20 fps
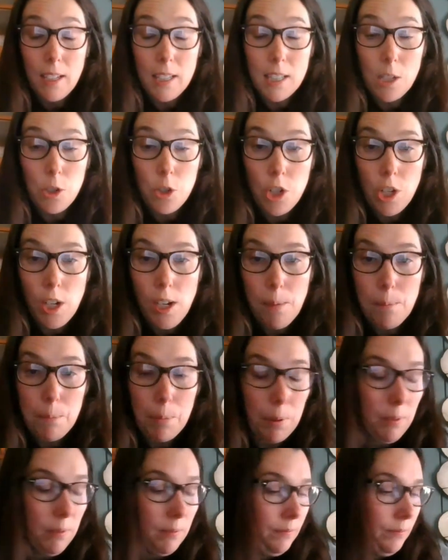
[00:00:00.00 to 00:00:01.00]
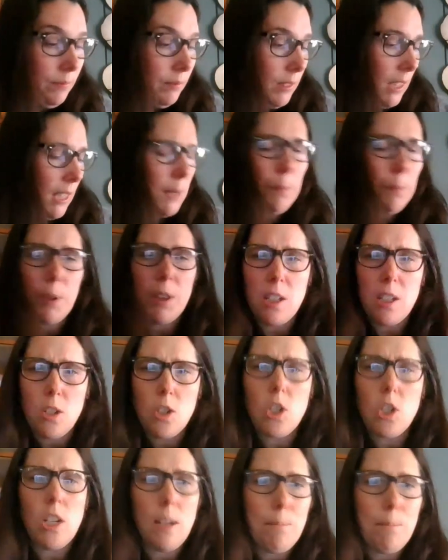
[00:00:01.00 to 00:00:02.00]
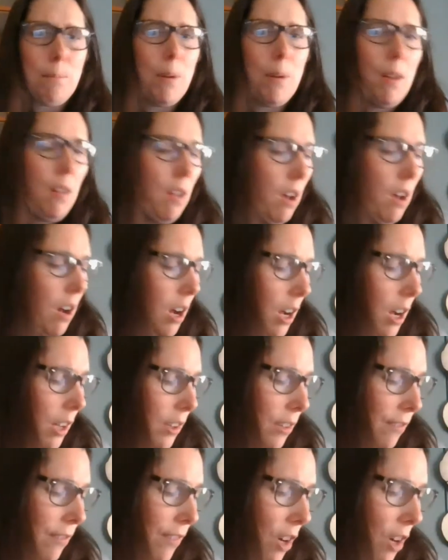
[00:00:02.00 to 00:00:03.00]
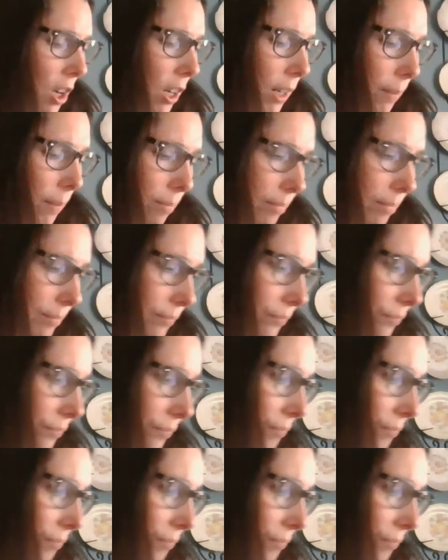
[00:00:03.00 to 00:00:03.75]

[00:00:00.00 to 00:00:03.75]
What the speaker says: It's a sheep. Let's put the sheep on the farm.